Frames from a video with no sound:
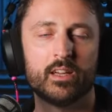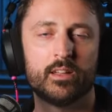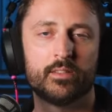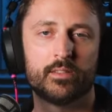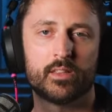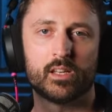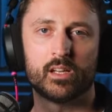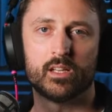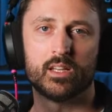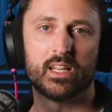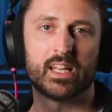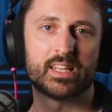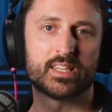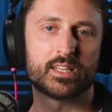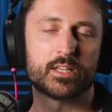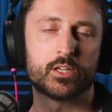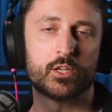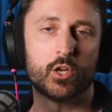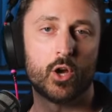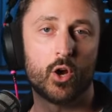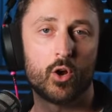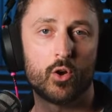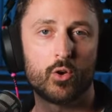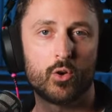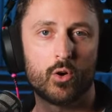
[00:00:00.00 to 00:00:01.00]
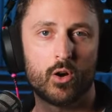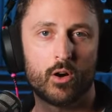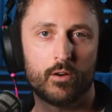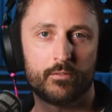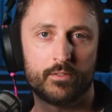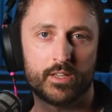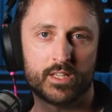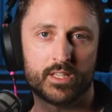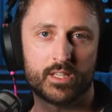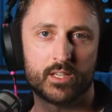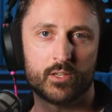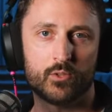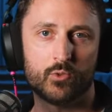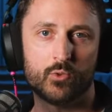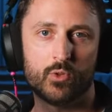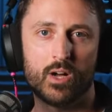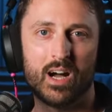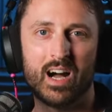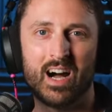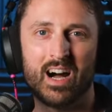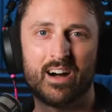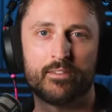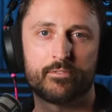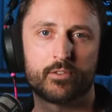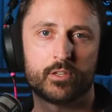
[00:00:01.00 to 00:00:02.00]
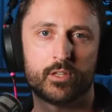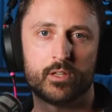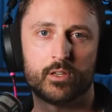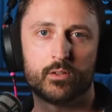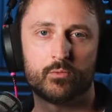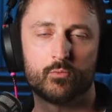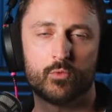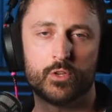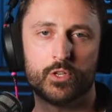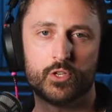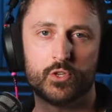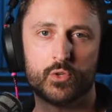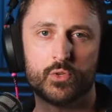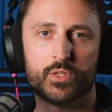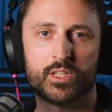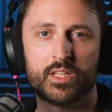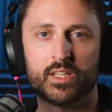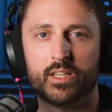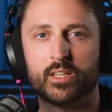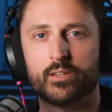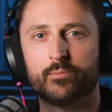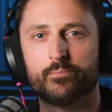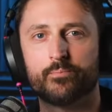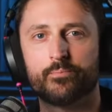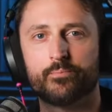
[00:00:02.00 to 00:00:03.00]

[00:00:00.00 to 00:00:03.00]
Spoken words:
that it lets go of the signal after reducing it.